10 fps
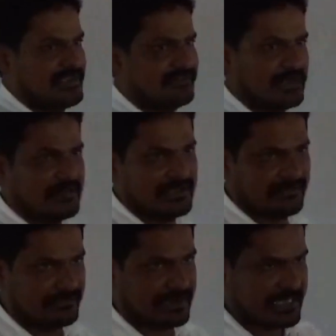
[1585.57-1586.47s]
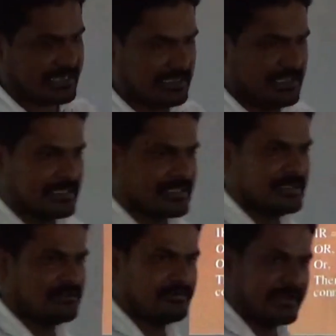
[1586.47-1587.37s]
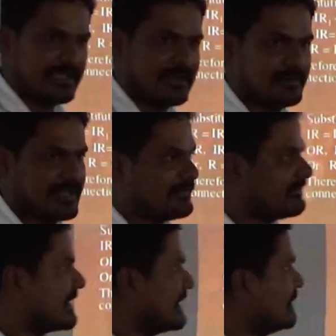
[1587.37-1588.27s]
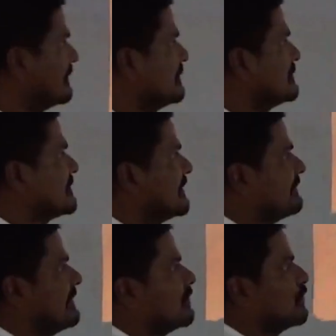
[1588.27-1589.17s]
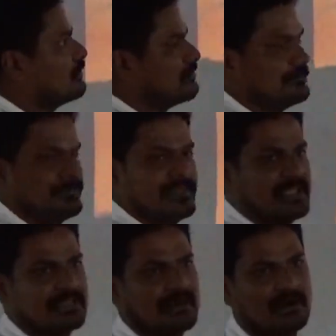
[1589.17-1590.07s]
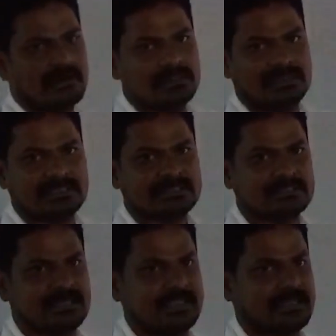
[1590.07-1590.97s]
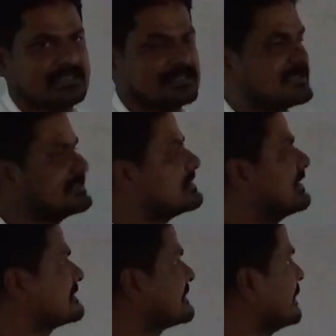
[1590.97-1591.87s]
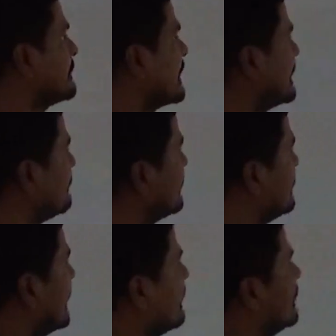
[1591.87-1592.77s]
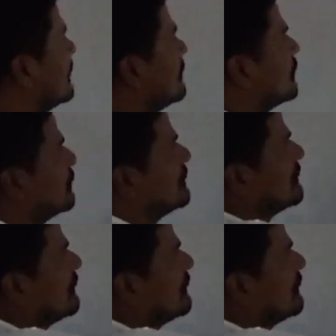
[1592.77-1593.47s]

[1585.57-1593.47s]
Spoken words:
If we can give 5 ampere of current, so it will move in all these three resistors, same current will be moved.